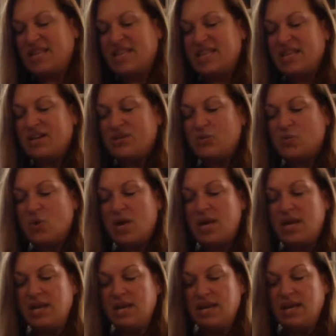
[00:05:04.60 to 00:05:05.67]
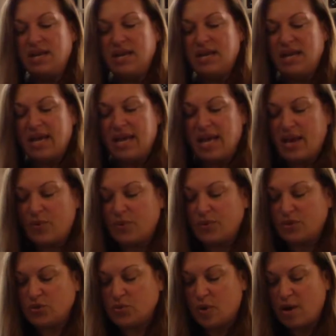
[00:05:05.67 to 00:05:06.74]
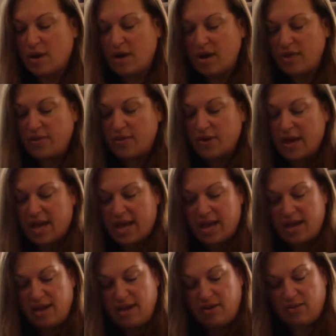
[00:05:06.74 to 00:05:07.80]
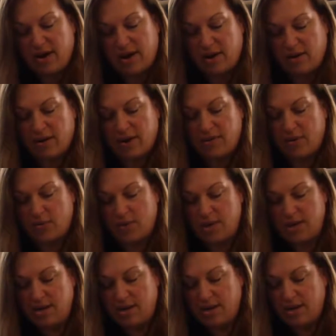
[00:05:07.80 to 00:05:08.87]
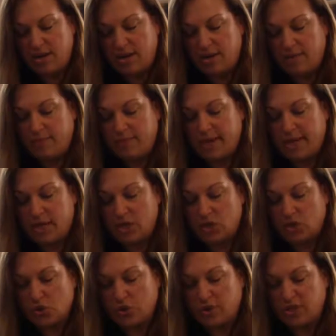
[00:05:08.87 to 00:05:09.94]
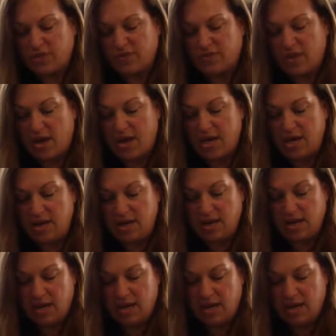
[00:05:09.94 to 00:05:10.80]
There's one. And we'll do our other egg. Crack our other one. Making sure it's fine.